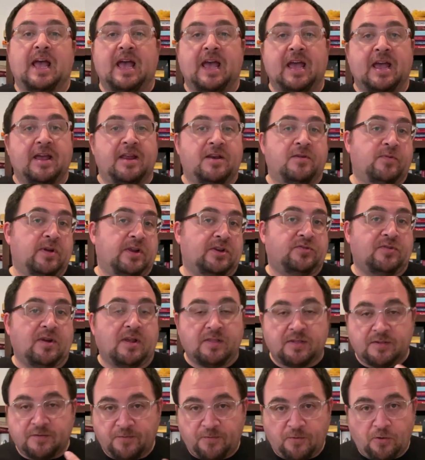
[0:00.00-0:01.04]
and we're
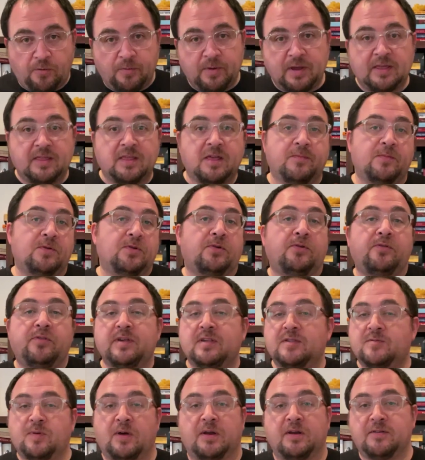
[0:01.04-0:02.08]
transforming them, and all
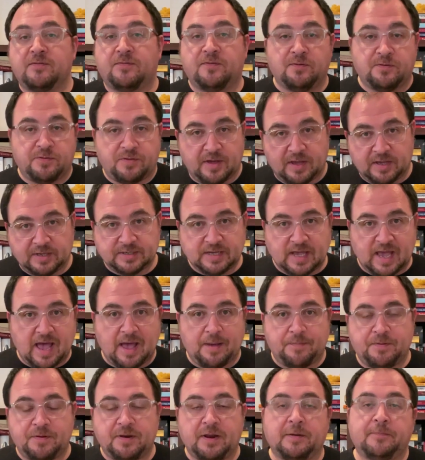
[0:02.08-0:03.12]
these wonderful things are
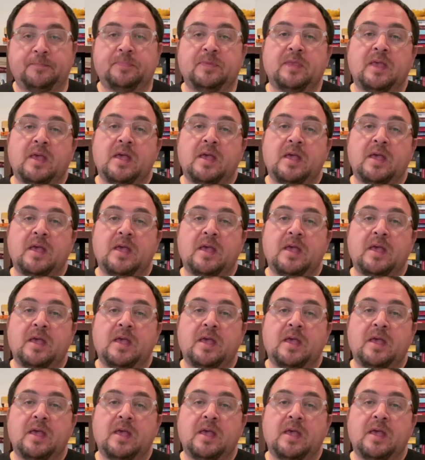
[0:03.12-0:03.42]
happening.